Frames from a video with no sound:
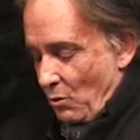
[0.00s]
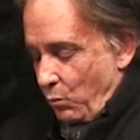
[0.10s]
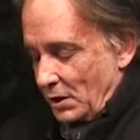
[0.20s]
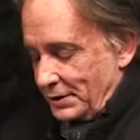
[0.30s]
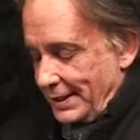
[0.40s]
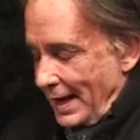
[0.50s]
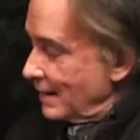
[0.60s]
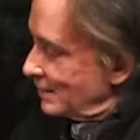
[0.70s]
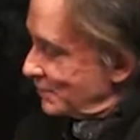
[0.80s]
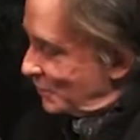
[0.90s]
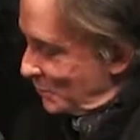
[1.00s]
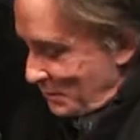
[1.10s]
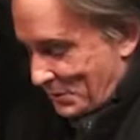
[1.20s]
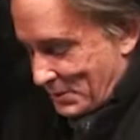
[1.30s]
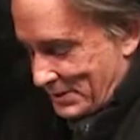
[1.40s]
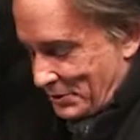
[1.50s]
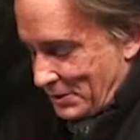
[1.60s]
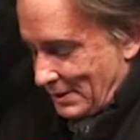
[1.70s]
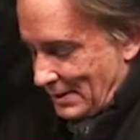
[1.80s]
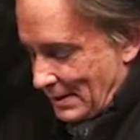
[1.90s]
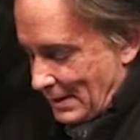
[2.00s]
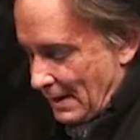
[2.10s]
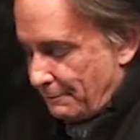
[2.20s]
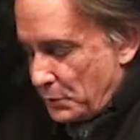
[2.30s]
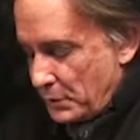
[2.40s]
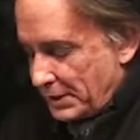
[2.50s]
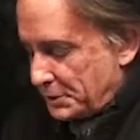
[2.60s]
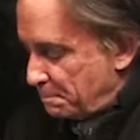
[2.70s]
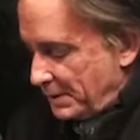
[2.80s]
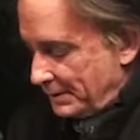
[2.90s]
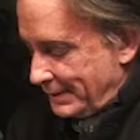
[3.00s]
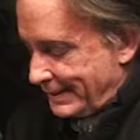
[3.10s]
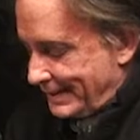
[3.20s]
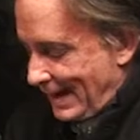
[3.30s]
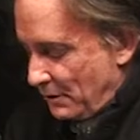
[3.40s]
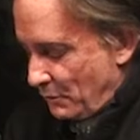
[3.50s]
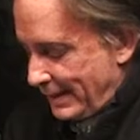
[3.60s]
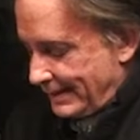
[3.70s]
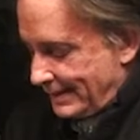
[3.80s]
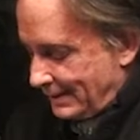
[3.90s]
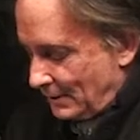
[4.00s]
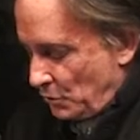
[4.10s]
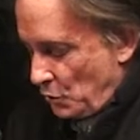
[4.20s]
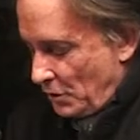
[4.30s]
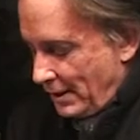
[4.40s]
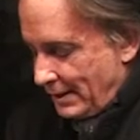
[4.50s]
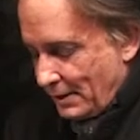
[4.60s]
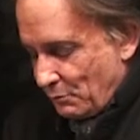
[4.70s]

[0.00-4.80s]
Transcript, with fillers: Well, can I ask you a question? Have you experienced directly the Kundalini